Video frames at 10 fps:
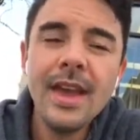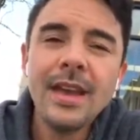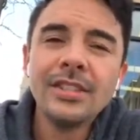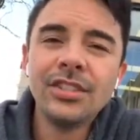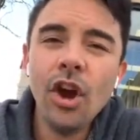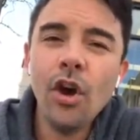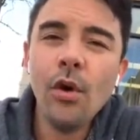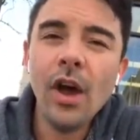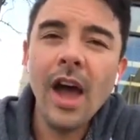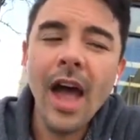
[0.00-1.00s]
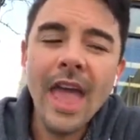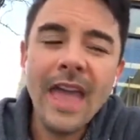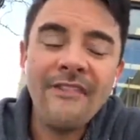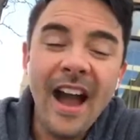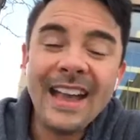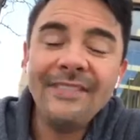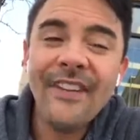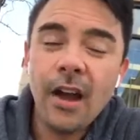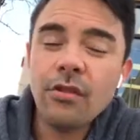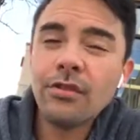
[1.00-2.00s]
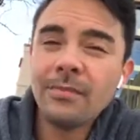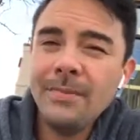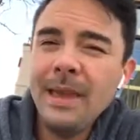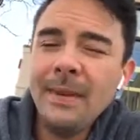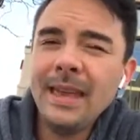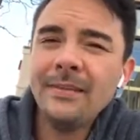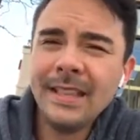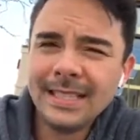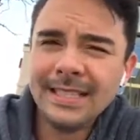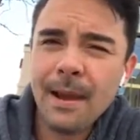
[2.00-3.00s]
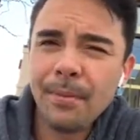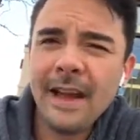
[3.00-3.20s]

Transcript: So if I found, maybe in this example,